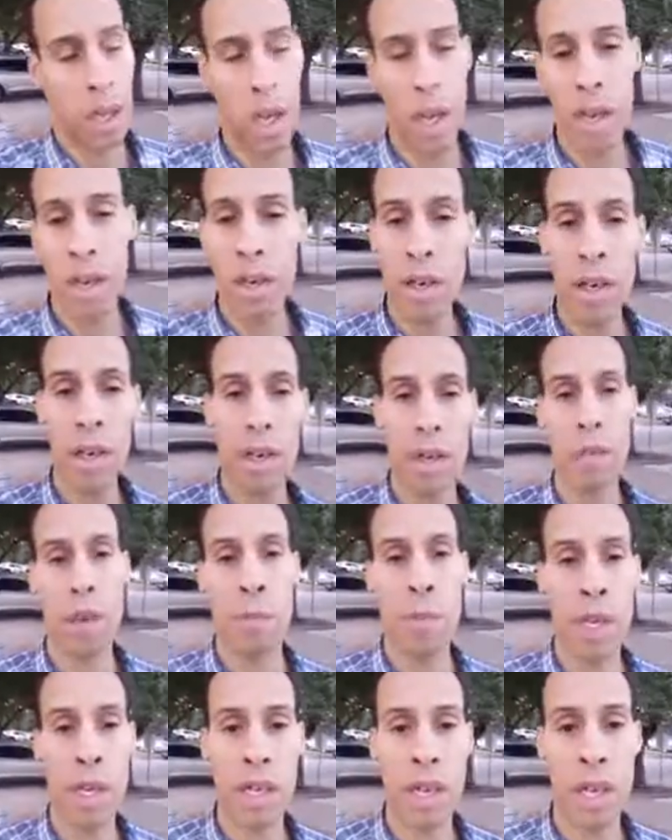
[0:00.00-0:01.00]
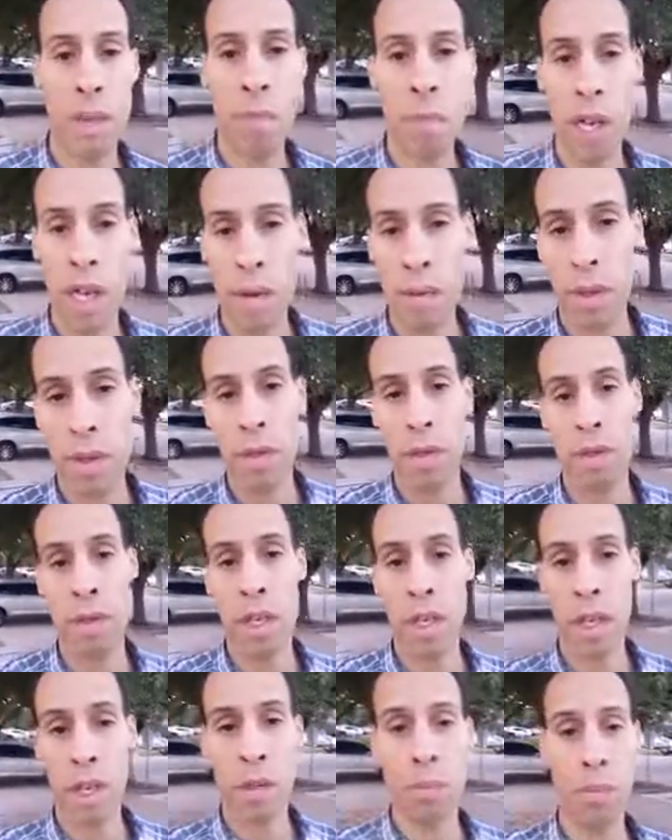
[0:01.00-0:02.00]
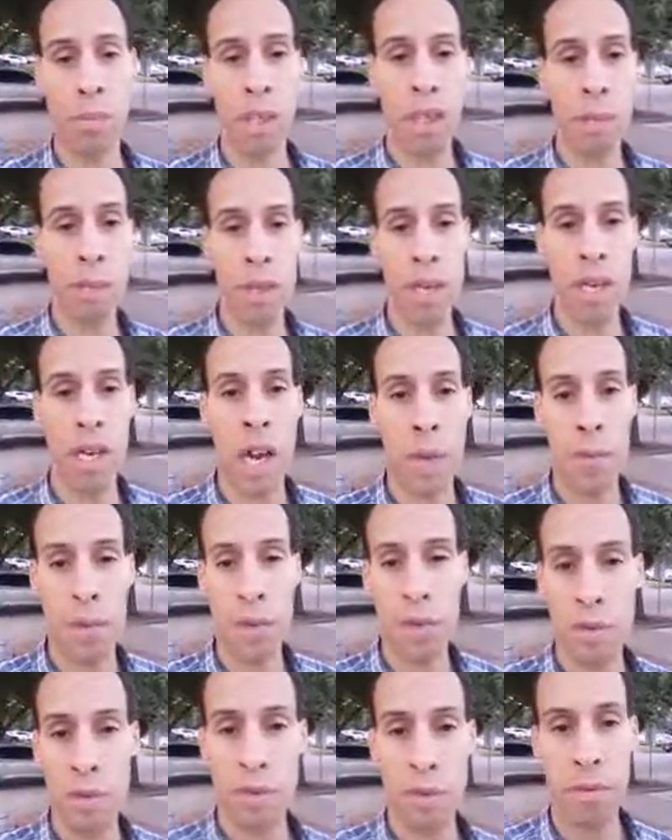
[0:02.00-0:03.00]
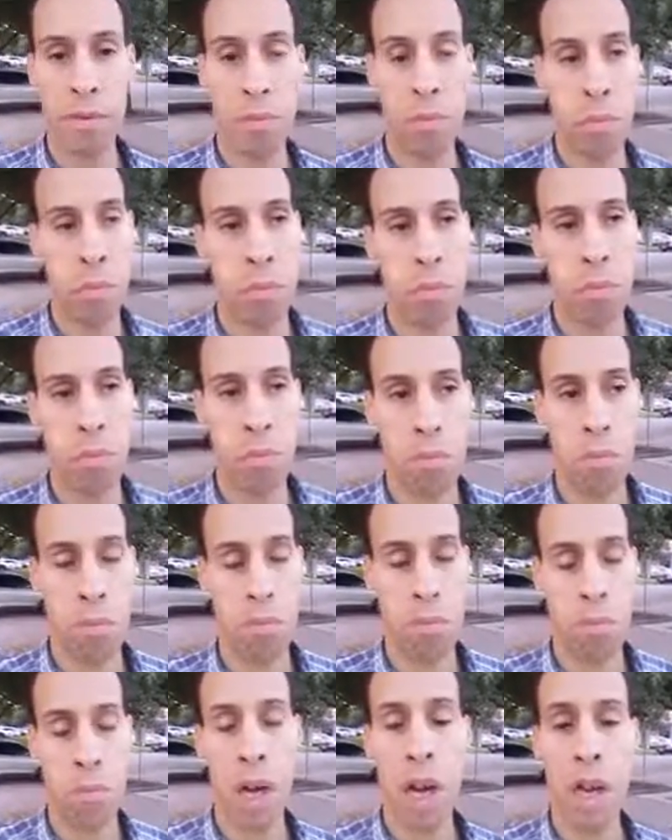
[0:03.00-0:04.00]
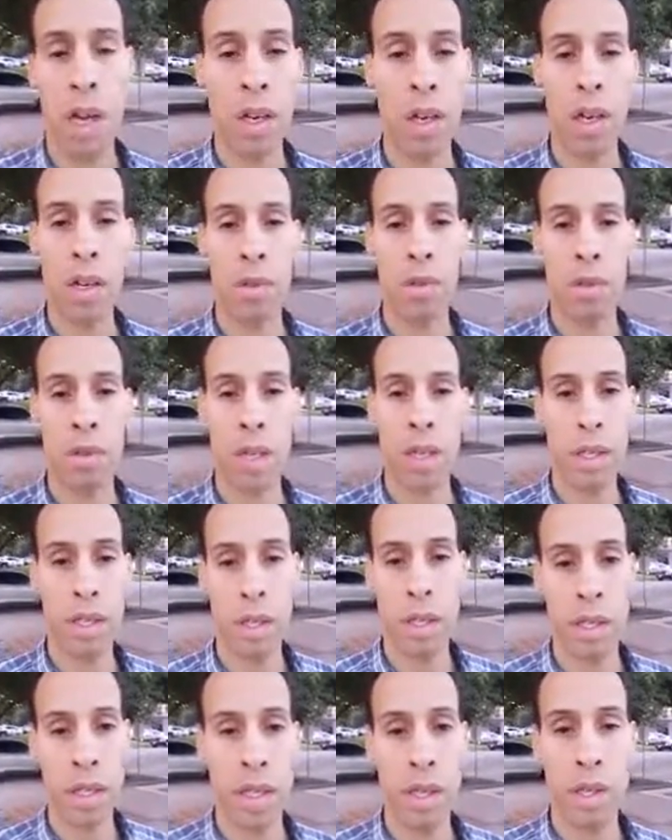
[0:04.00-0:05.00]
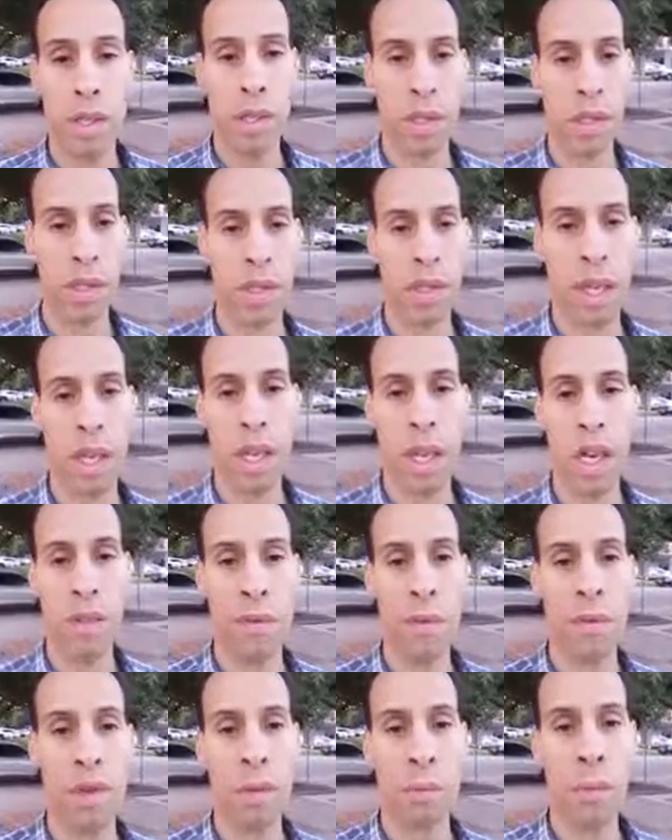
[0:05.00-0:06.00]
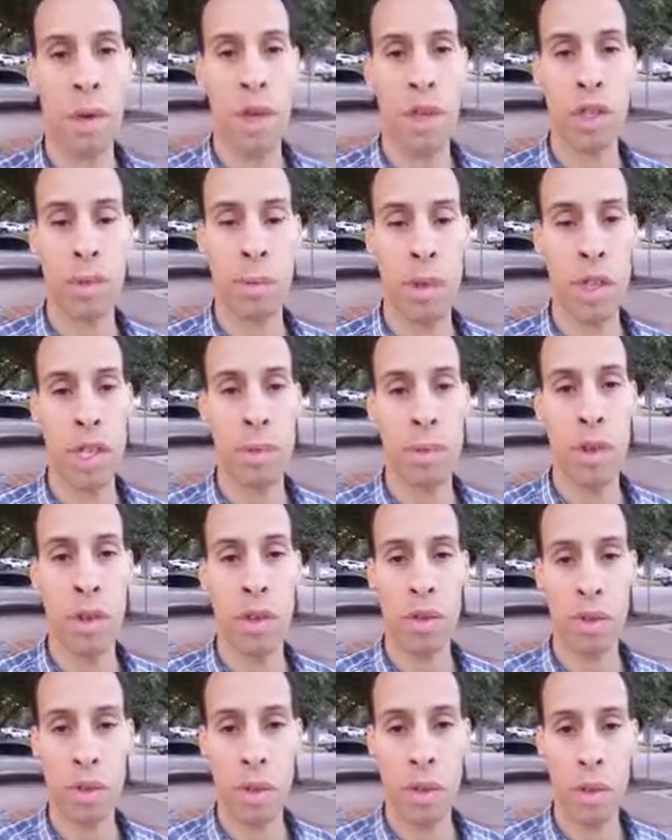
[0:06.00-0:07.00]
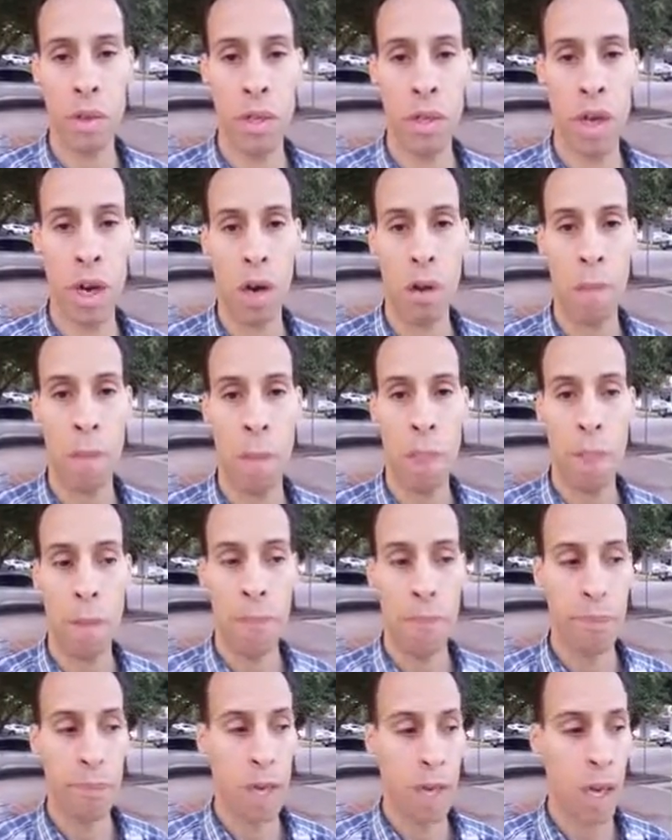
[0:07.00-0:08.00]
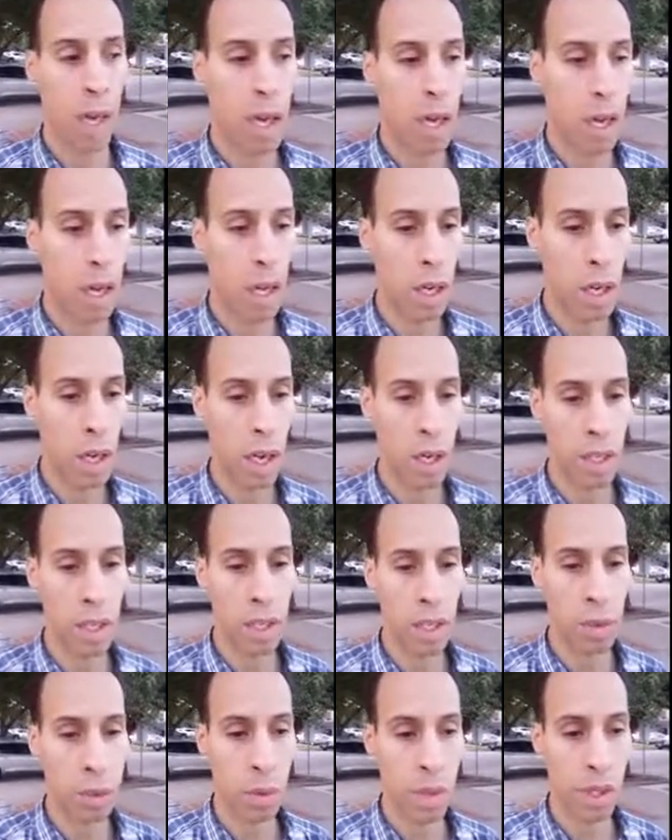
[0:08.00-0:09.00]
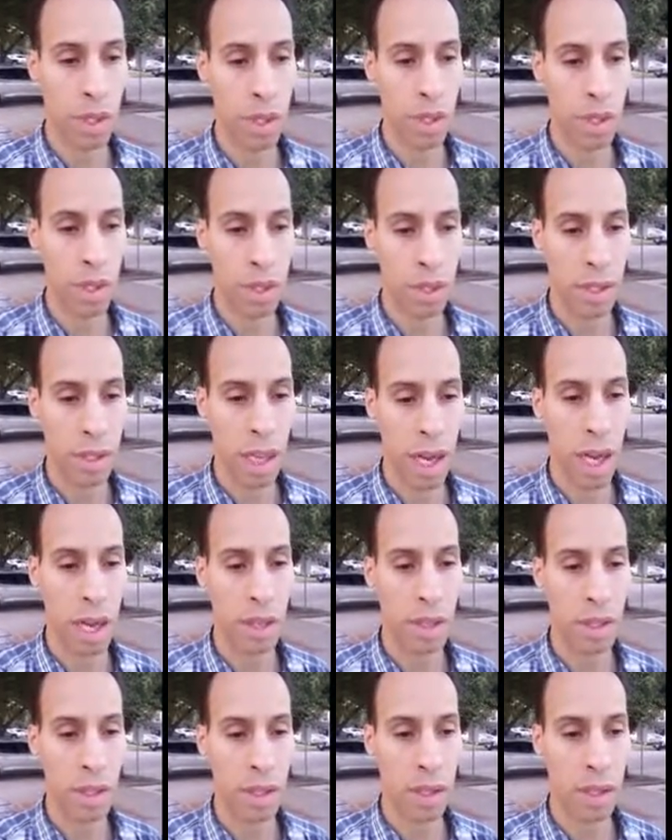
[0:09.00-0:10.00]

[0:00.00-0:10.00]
I don't know. Can Blake, could Blake be an operative? I don't know. It's just interesting that he hasn't responded to my emails. I guess what it is that